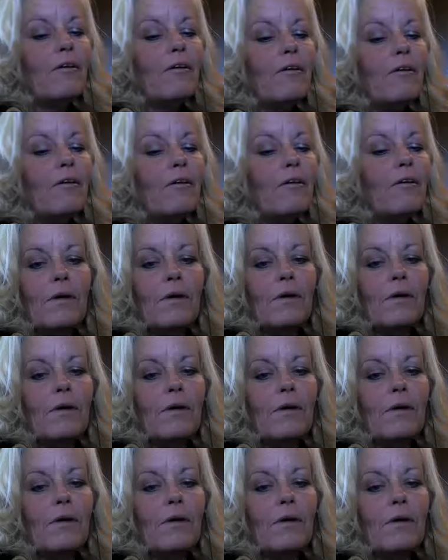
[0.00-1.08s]
well, anyway, I
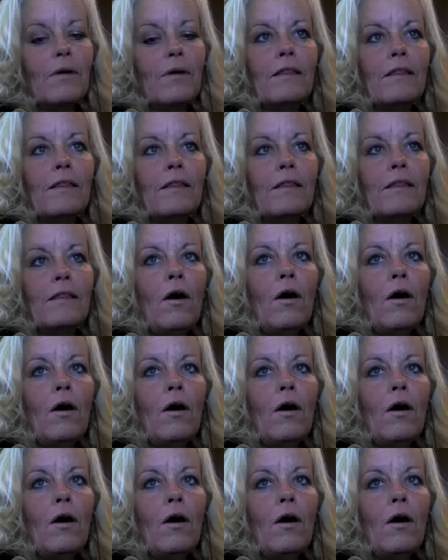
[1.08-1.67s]
love you all,